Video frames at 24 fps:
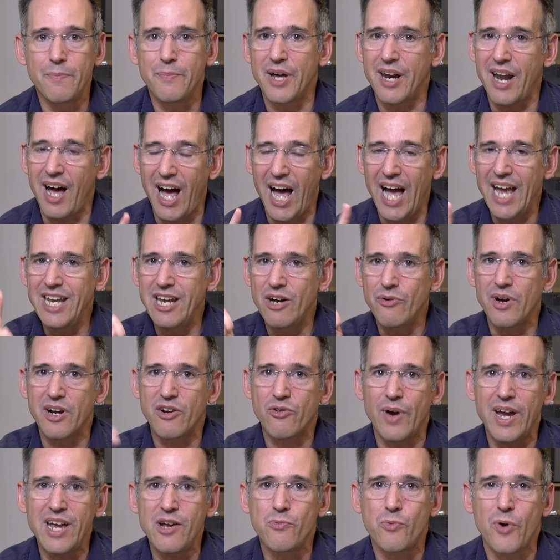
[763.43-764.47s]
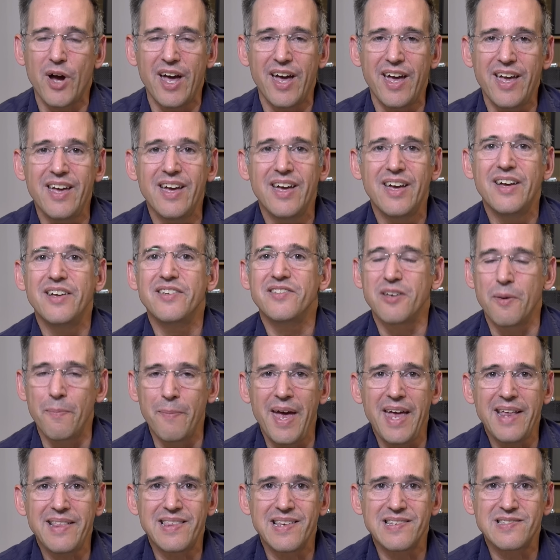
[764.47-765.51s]
But I know a great way to
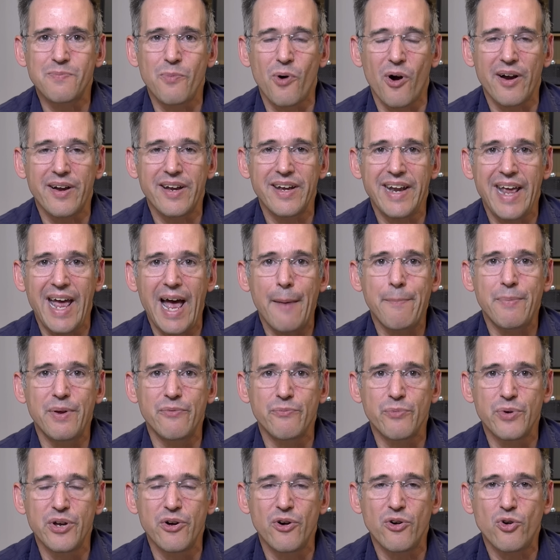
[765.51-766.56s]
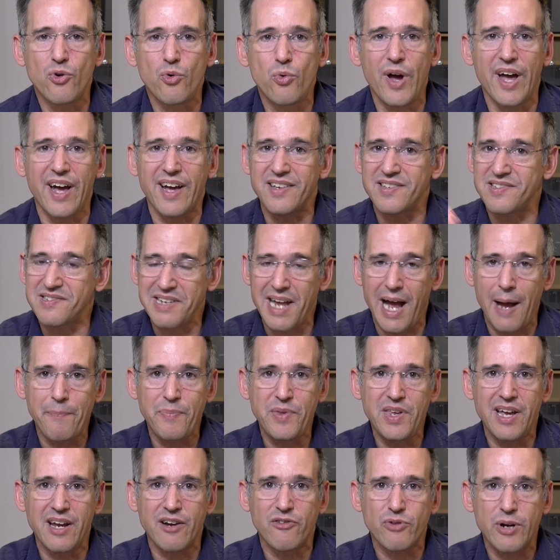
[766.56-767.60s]
make this market happen real quick. Stop
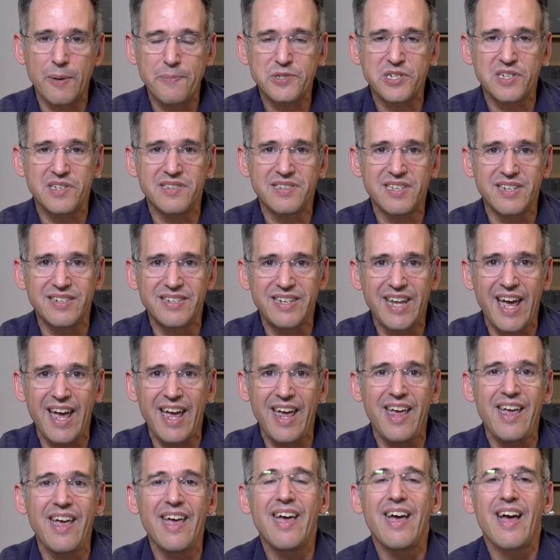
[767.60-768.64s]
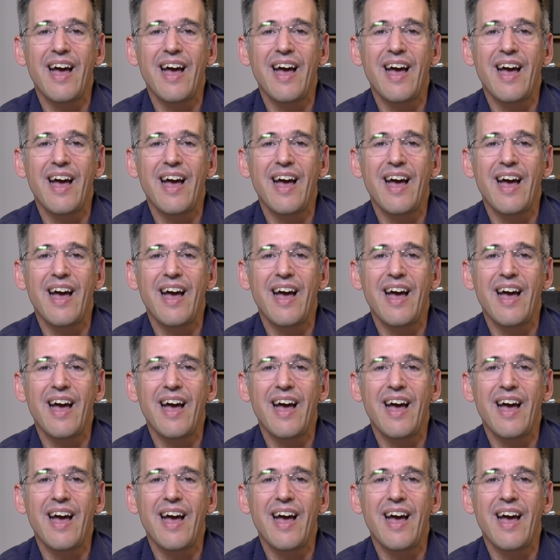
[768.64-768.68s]
the encryption today.